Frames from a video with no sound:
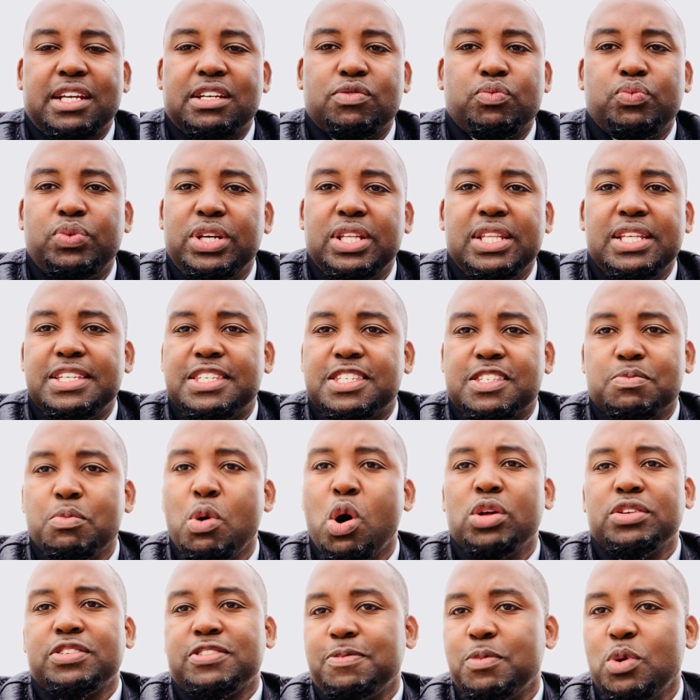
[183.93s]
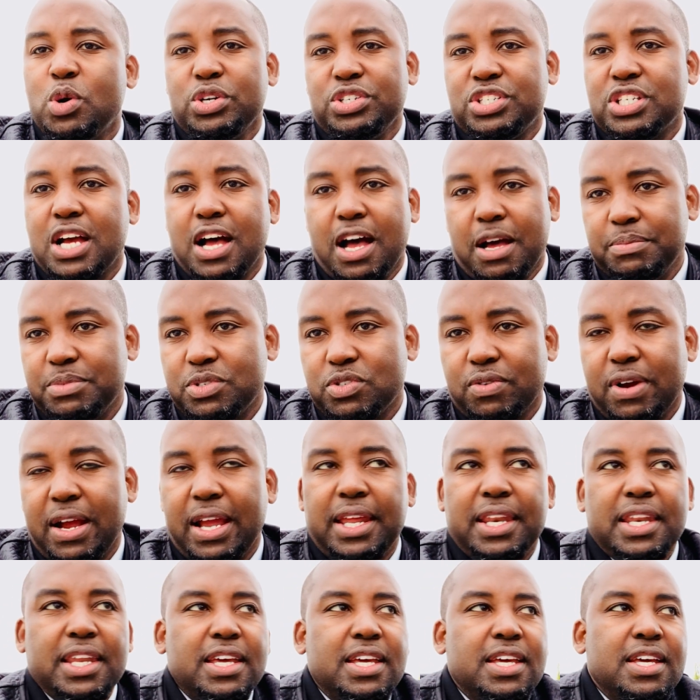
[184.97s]
really small jobs,
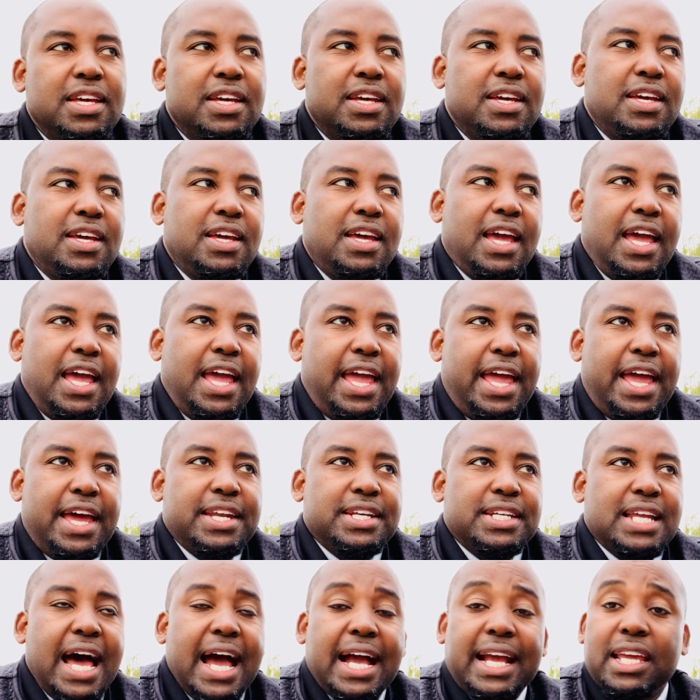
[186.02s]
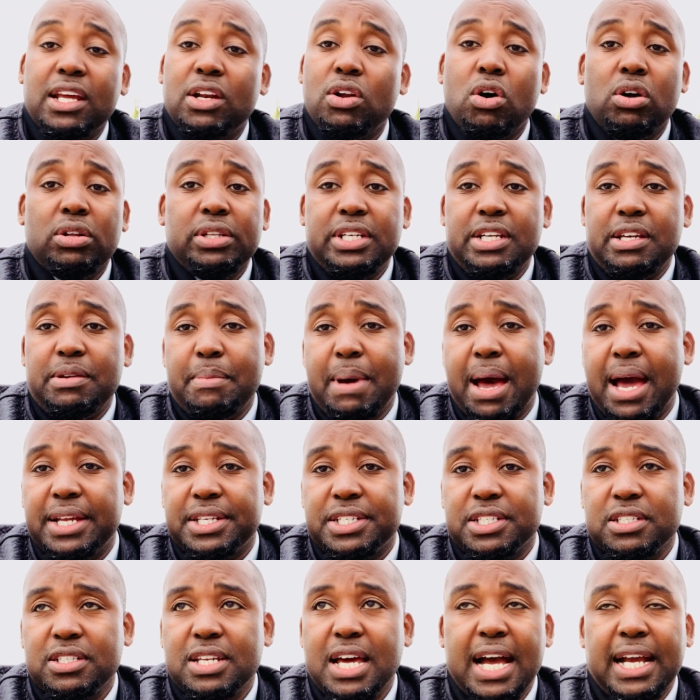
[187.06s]
right? And I can only
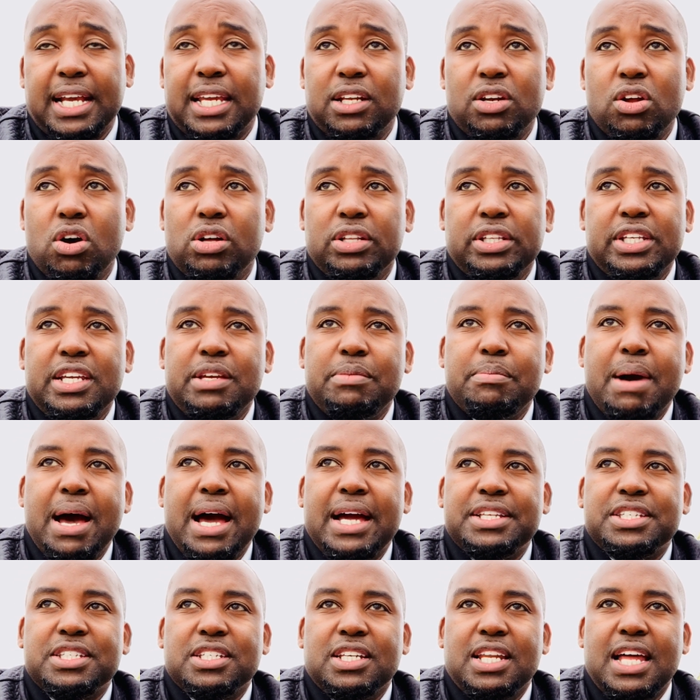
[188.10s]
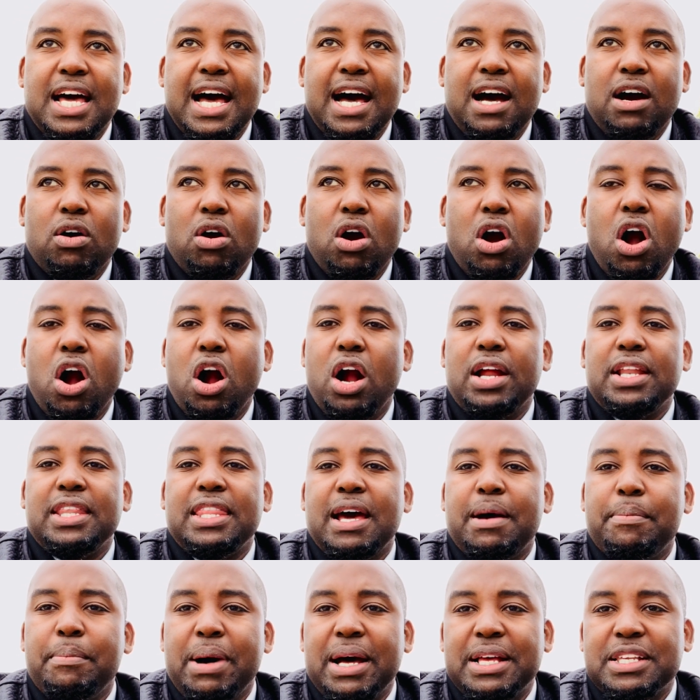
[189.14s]
imagine how hard
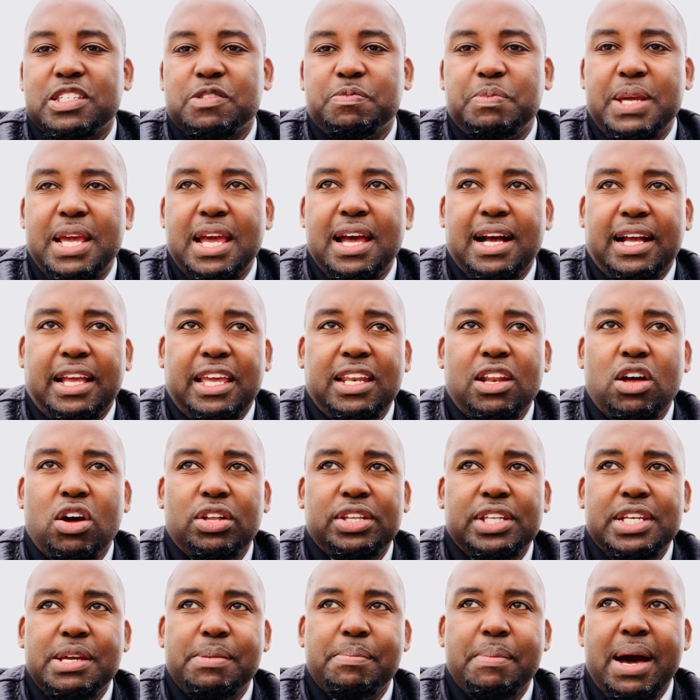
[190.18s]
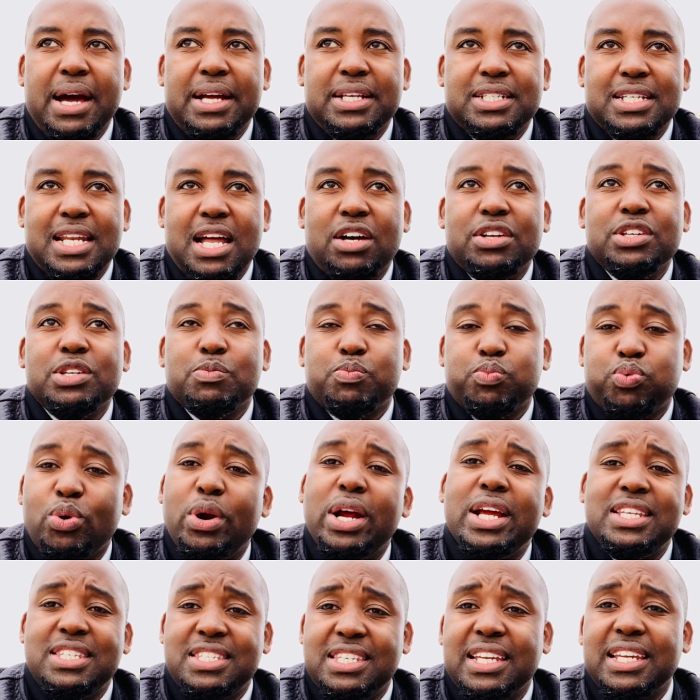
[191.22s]
that must be. I can only imagine how
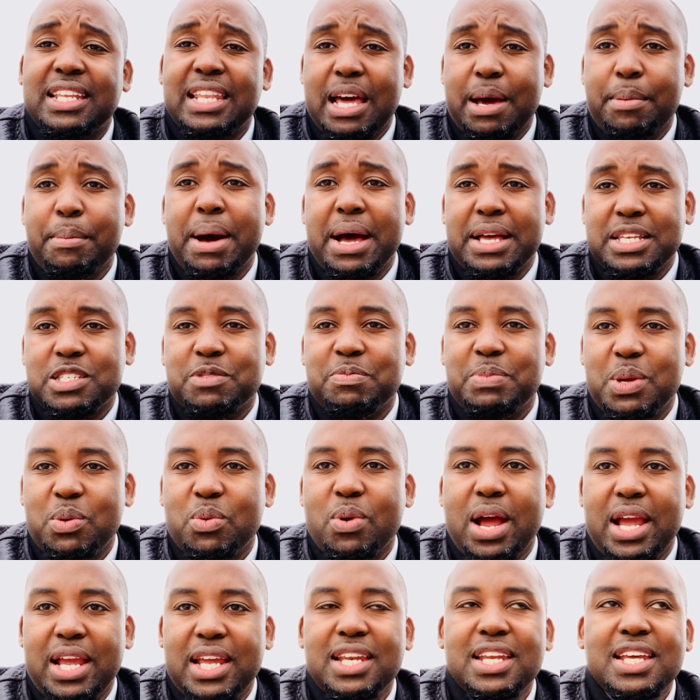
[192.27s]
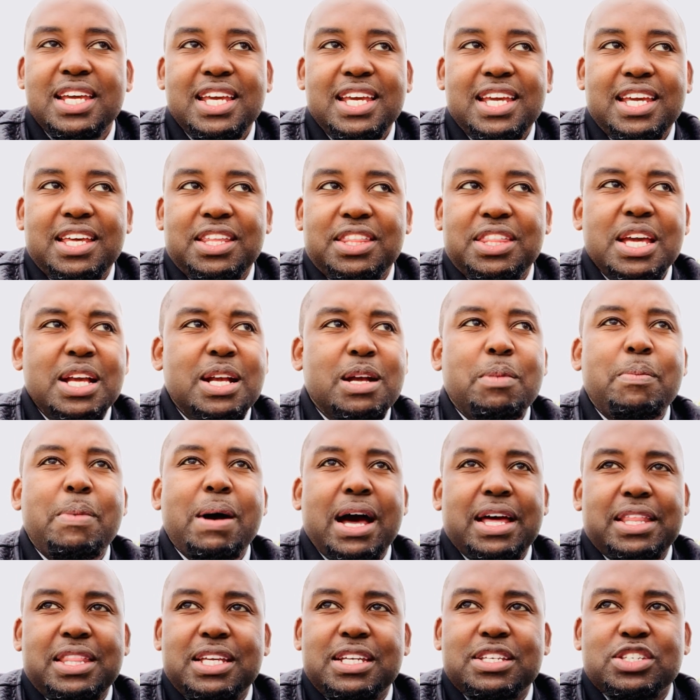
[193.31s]
depressing that must be, right? Think
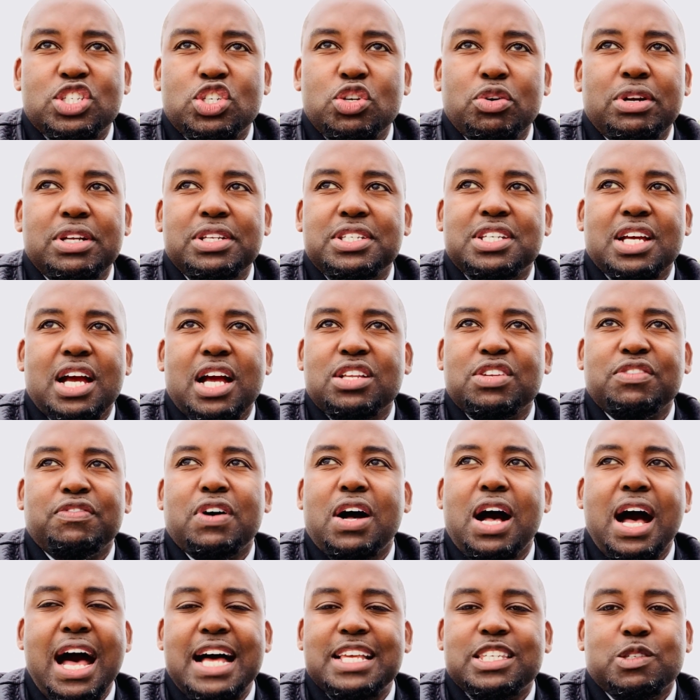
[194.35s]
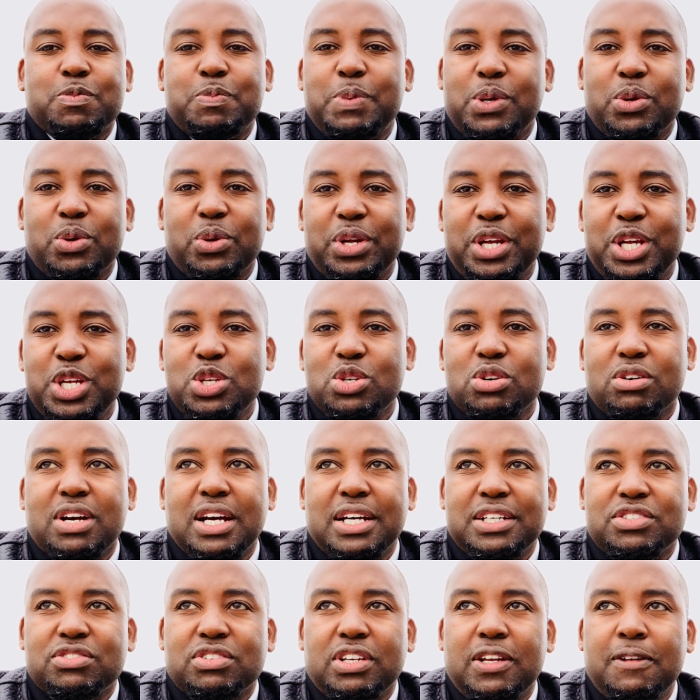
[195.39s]
about this. You're in charge of a hospital in your
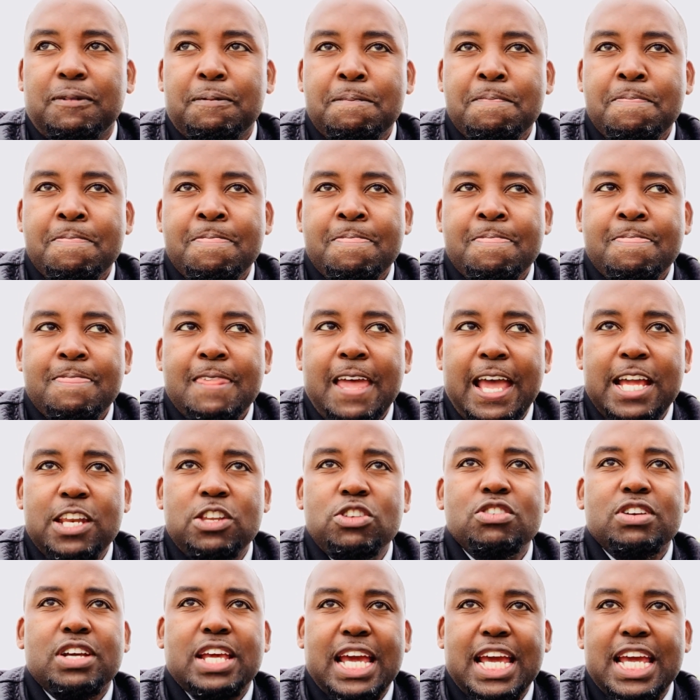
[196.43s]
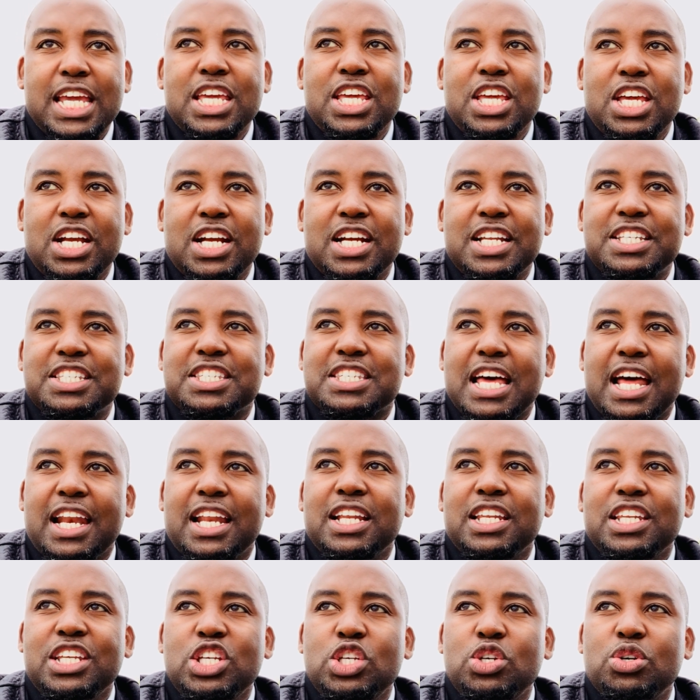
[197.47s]
country, and you get here and
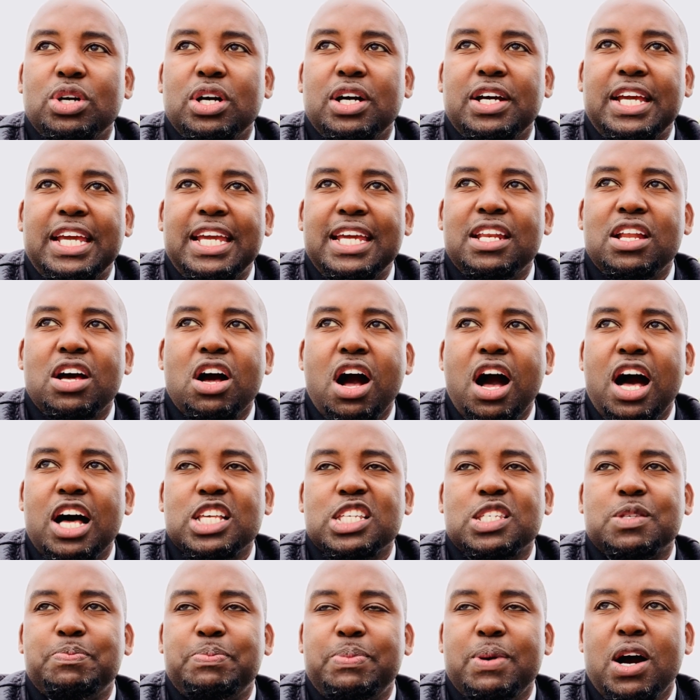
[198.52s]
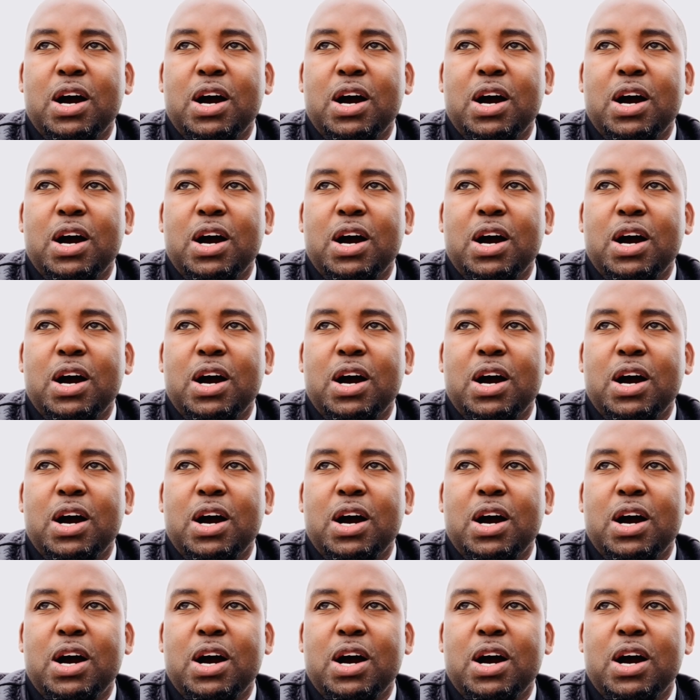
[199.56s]
suddenly you are in a hospice,